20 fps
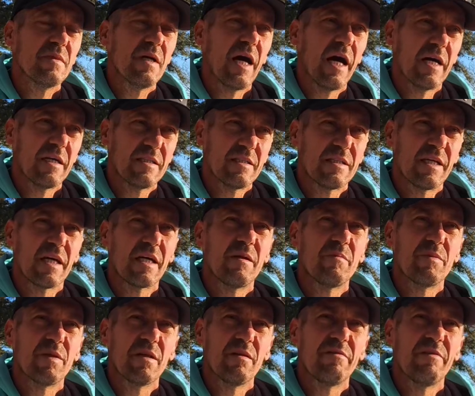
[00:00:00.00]
I had to take him
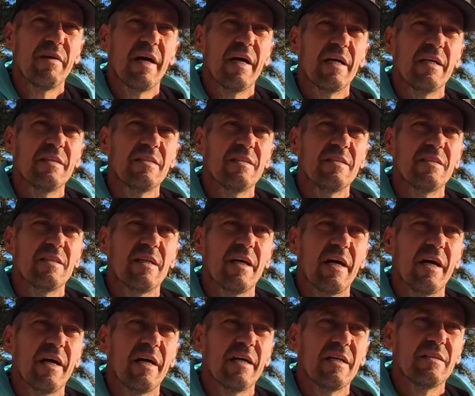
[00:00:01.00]
to the vet
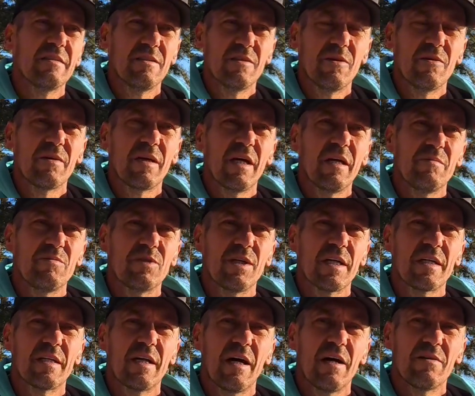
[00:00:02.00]
and get him
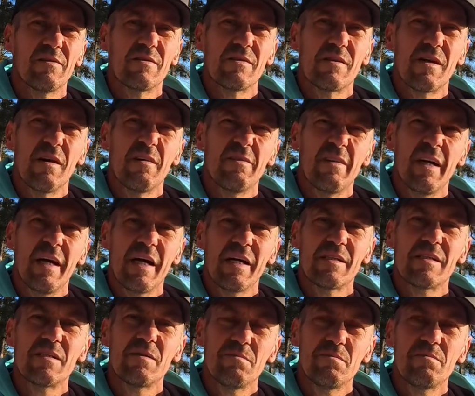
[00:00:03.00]
checked out and stuff. He had
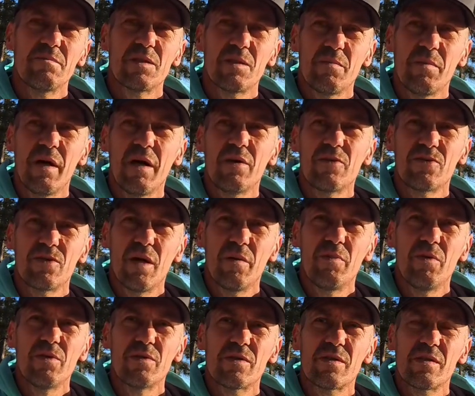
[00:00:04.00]
some health
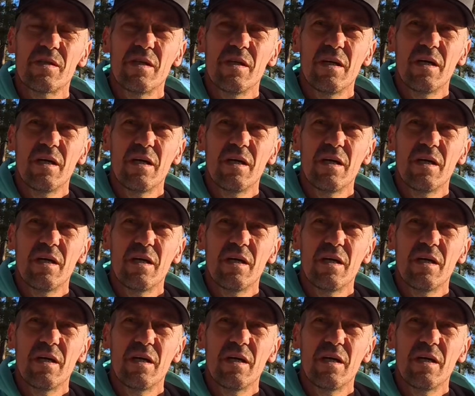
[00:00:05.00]
troubles.